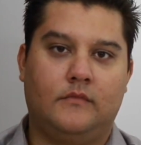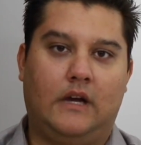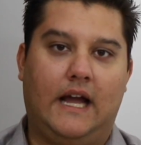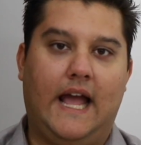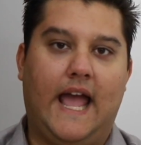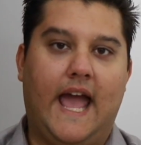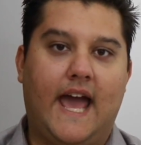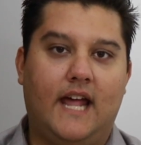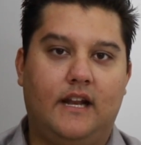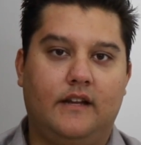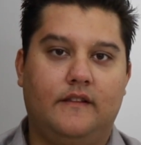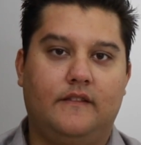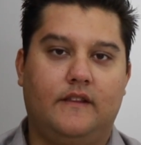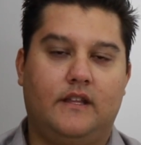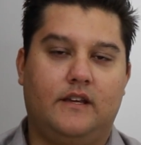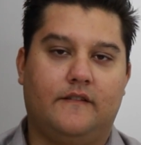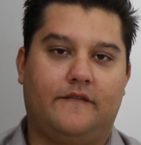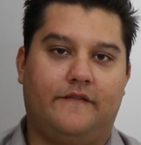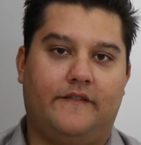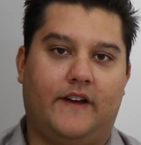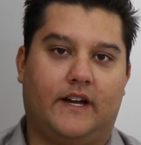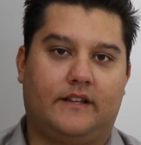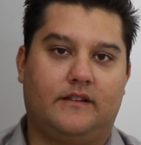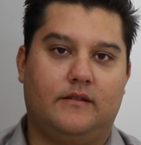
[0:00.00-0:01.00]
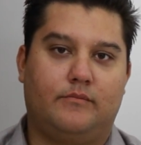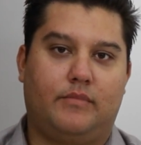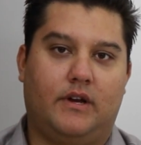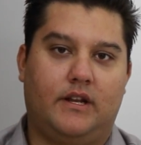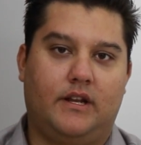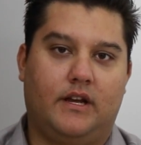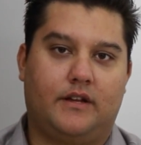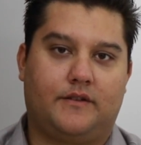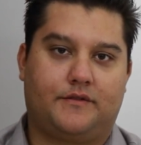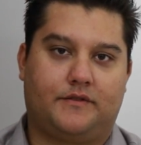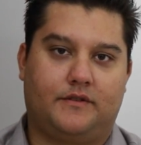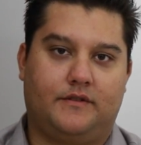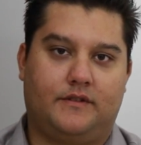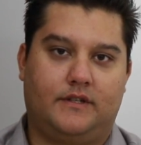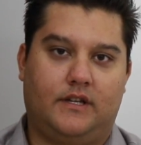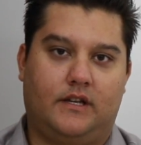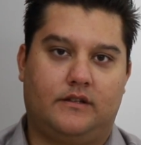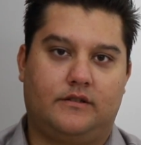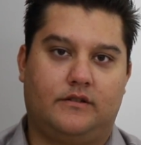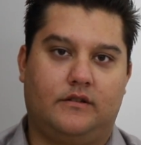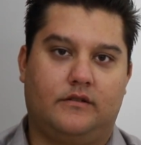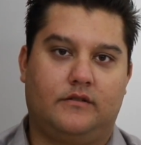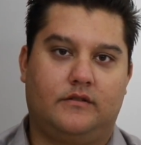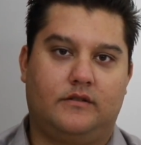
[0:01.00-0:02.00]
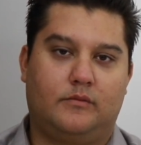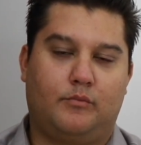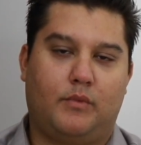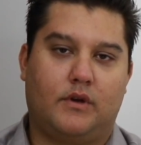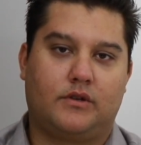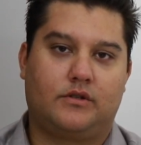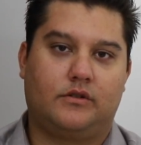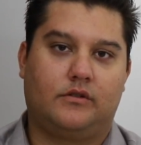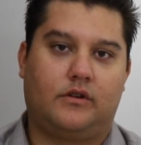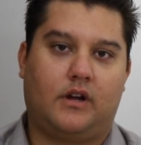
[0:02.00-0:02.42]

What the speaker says: Adding the affected by natural disaster special